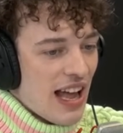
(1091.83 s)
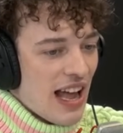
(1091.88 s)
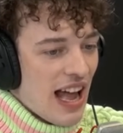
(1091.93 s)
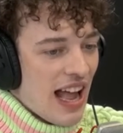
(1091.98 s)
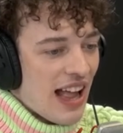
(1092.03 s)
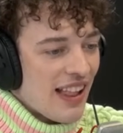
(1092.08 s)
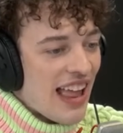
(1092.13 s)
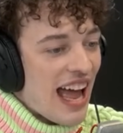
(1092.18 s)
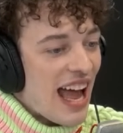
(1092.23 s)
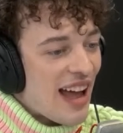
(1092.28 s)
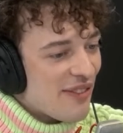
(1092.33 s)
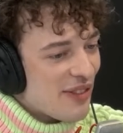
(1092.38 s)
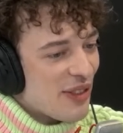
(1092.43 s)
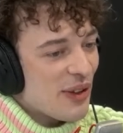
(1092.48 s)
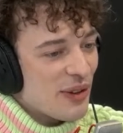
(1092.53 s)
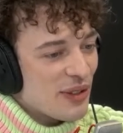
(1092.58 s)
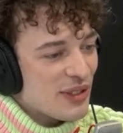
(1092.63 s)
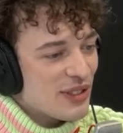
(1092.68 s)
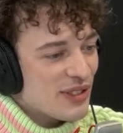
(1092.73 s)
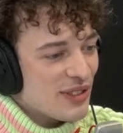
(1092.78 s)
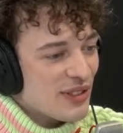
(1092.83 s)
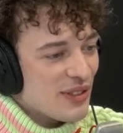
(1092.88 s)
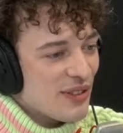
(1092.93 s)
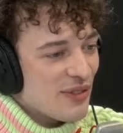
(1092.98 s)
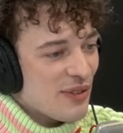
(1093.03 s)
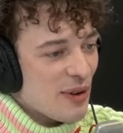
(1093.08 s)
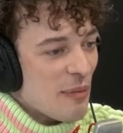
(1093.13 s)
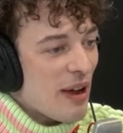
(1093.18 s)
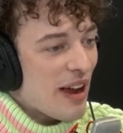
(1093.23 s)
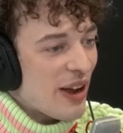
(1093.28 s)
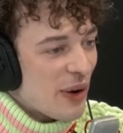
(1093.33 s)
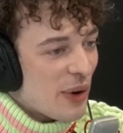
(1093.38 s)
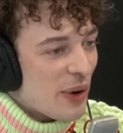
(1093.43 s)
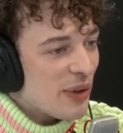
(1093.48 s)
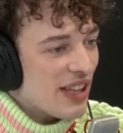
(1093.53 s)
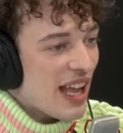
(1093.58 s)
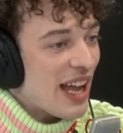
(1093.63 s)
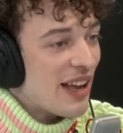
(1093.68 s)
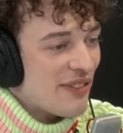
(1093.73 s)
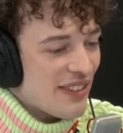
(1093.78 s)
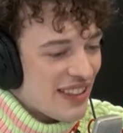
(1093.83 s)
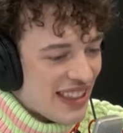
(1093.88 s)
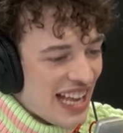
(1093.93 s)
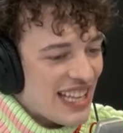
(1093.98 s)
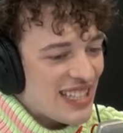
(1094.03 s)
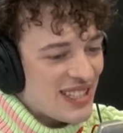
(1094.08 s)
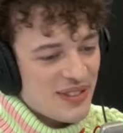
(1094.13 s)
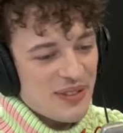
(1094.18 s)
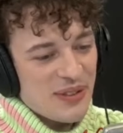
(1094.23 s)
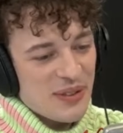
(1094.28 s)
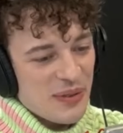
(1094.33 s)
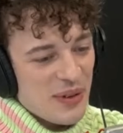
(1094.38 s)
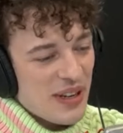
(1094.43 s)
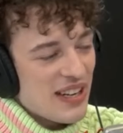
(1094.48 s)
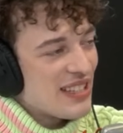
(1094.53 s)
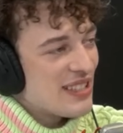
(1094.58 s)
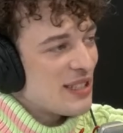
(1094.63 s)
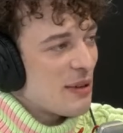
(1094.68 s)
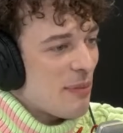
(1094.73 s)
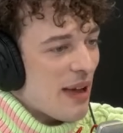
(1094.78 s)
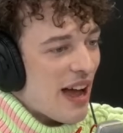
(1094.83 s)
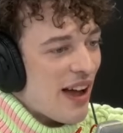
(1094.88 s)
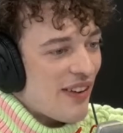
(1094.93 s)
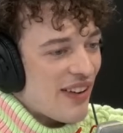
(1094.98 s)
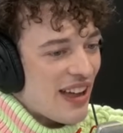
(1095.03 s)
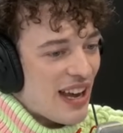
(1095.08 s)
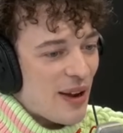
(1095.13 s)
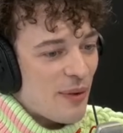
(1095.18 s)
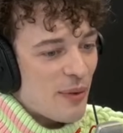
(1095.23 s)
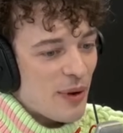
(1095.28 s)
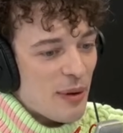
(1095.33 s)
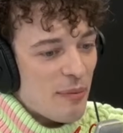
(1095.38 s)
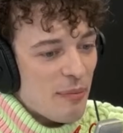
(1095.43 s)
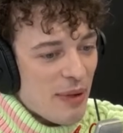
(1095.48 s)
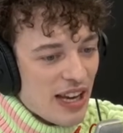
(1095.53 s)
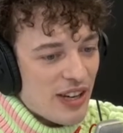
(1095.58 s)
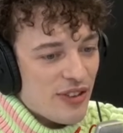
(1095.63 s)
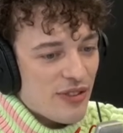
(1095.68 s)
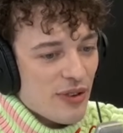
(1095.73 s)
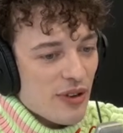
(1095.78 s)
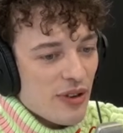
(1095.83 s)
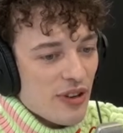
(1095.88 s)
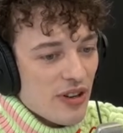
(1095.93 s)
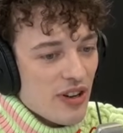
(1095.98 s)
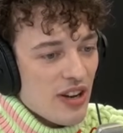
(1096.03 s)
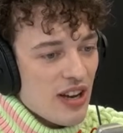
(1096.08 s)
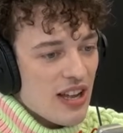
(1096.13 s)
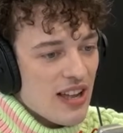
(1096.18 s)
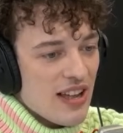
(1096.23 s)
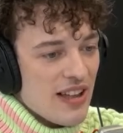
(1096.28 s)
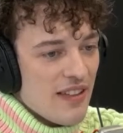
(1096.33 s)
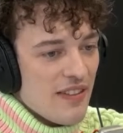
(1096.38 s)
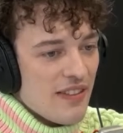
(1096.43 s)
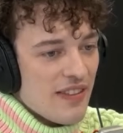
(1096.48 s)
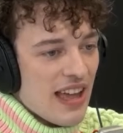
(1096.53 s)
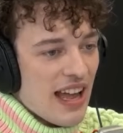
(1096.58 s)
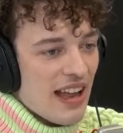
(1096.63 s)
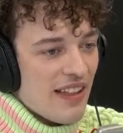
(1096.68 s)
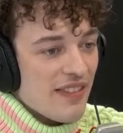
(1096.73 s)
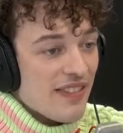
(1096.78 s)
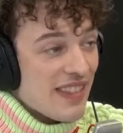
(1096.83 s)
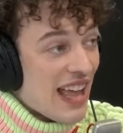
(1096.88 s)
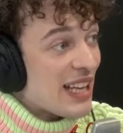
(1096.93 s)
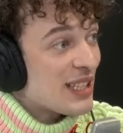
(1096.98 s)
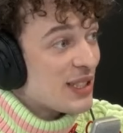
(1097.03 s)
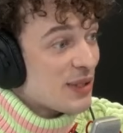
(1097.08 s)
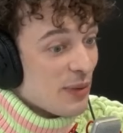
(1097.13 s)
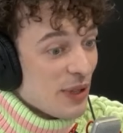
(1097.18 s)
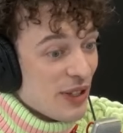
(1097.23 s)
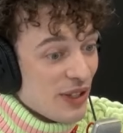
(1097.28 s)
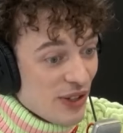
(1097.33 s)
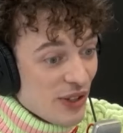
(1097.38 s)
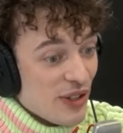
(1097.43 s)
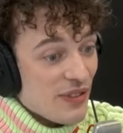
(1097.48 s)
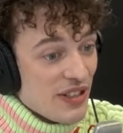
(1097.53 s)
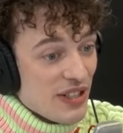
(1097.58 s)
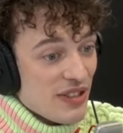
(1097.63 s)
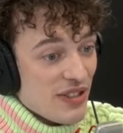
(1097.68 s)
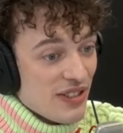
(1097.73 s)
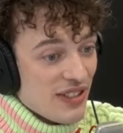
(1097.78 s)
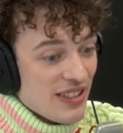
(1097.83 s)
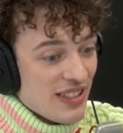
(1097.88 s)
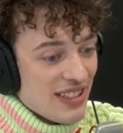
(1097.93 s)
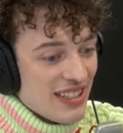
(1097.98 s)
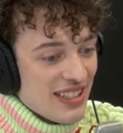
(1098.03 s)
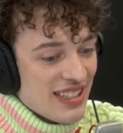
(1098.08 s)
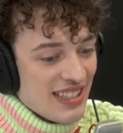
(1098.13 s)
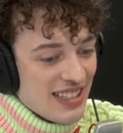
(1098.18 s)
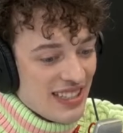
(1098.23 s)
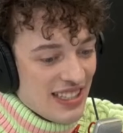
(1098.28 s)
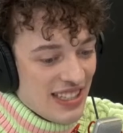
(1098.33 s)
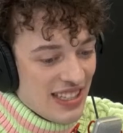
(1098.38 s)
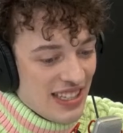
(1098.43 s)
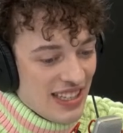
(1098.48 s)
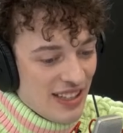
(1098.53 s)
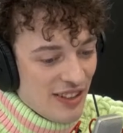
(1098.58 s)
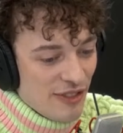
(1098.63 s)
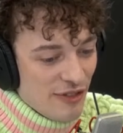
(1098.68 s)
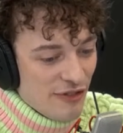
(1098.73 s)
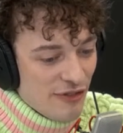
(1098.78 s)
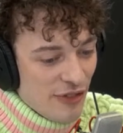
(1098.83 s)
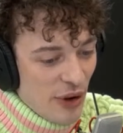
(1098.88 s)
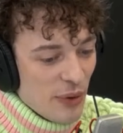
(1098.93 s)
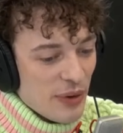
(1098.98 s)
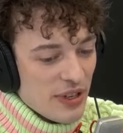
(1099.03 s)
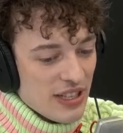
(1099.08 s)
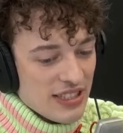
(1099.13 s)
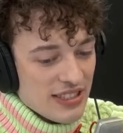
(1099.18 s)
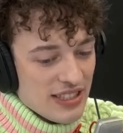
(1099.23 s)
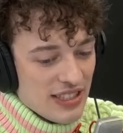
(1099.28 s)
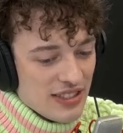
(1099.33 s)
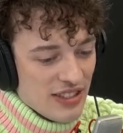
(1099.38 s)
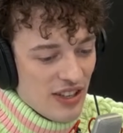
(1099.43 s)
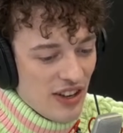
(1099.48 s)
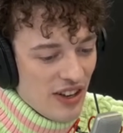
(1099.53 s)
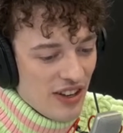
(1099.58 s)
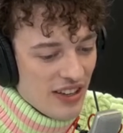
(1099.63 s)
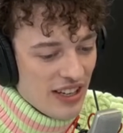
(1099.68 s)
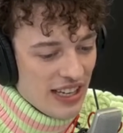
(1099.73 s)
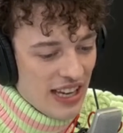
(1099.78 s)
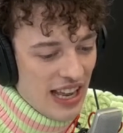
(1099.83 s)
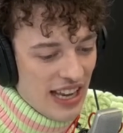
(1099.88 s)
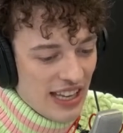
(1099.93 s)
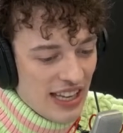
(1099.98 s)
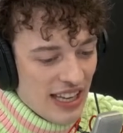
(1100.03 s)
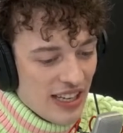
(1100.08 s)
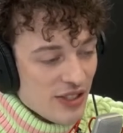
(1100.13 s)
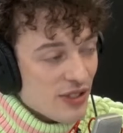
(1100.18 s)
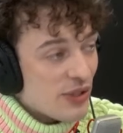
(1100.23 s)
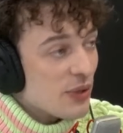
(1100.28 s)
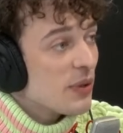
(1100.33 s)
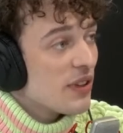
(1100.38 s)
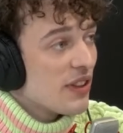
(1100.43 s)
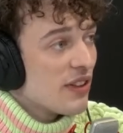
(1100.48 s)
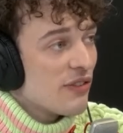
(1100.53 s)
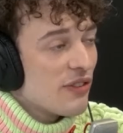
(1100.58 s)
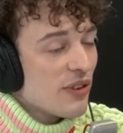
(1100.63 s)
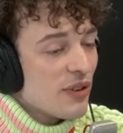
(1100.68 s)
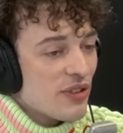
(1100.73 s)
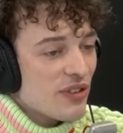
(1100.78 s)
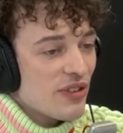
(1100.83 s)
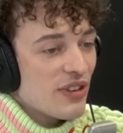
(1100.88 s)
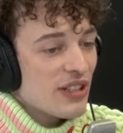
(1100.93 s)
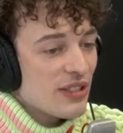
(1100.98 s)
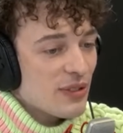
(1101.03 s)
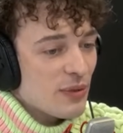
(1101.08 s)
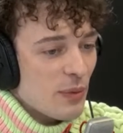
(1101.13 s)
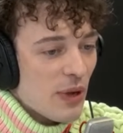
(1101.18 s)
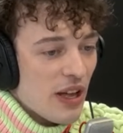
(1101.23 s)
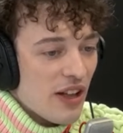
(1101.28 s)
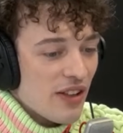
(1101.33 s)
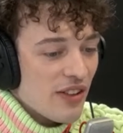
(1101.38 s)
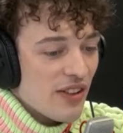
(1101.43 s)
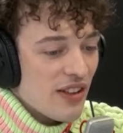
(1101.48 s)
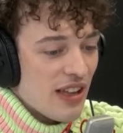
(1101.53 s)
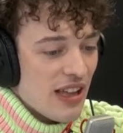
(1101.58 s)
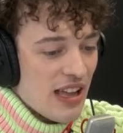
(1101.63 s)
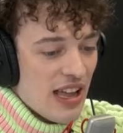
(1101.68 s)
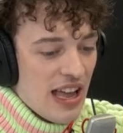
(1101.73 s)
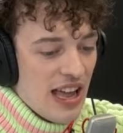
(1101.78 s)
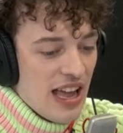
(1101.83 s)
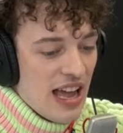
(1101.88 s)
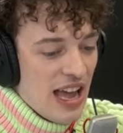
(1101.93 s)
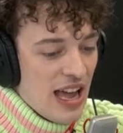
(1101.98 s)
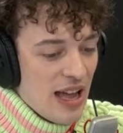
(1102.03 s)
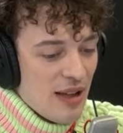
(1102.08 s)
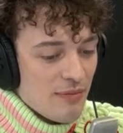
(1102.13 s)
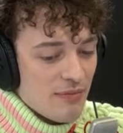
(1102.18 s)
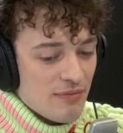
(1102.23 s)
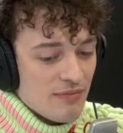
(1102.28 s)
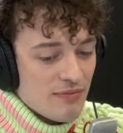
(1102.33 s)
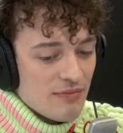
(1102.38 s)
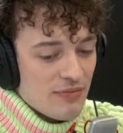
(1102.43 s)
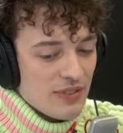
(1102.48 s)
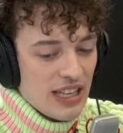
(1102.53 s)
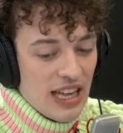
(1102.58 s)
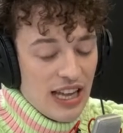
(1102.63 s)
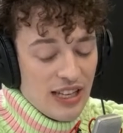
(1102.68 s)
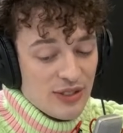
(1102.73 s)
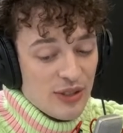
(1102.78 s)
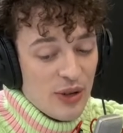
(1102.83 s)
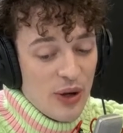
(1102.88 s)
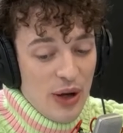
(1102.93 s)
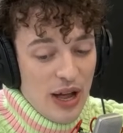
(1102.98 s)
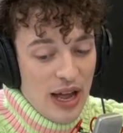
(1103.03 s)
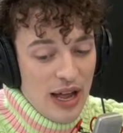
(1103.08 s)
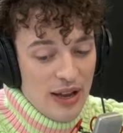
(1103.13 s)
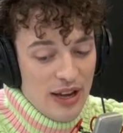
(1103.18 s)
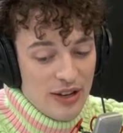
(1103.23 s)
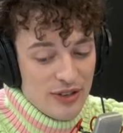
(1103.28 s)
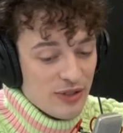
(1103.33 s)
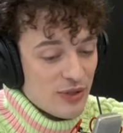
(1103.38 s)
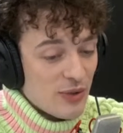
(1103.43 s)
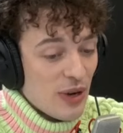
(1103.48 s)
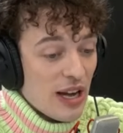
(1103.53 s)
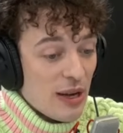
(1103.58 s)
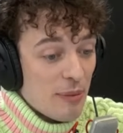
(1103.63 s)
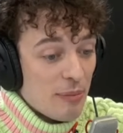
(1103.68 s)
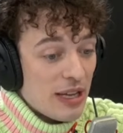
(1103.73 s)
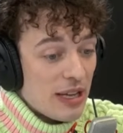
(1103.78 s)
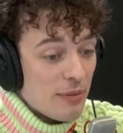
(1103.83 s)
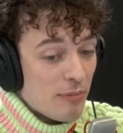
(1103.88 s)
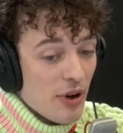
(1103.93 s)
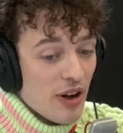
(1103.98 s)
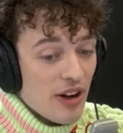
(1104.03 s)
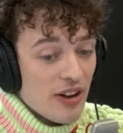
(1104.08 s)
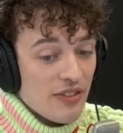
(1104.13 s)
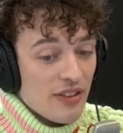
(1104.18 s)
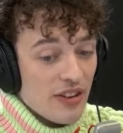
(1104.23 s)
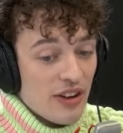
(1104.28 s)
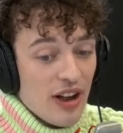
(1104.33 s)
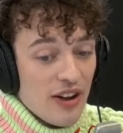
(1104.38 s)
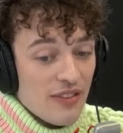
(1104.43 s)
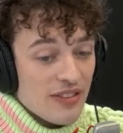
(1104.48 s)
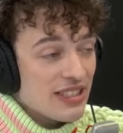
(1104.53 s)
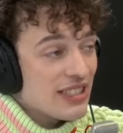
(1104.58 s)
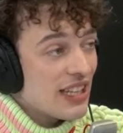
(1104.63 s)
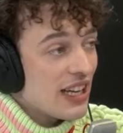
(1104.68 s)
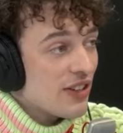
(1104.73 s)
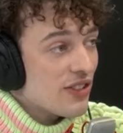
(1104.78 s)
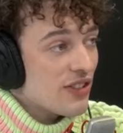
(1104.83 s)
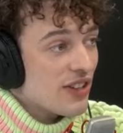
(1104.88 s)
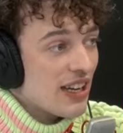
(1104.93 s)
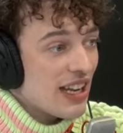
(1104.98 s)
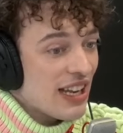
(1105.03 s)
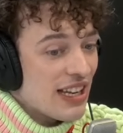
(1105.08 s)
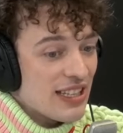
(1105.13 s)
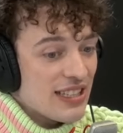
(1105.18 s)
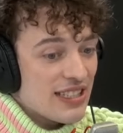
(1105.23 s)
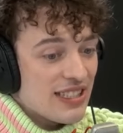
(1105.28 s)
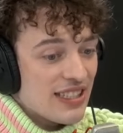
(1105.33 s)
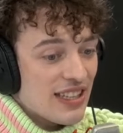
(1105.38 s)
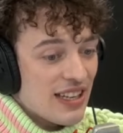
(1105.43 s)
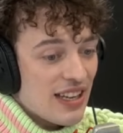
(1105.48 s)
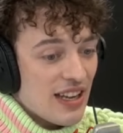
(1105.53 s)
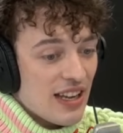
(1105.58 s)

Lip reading: I'll have those for my whole life, and that's what it's about. And I want to make sure that that's what Eurovision focuses on and can do in the future as well. So I just try to be part of the conversation and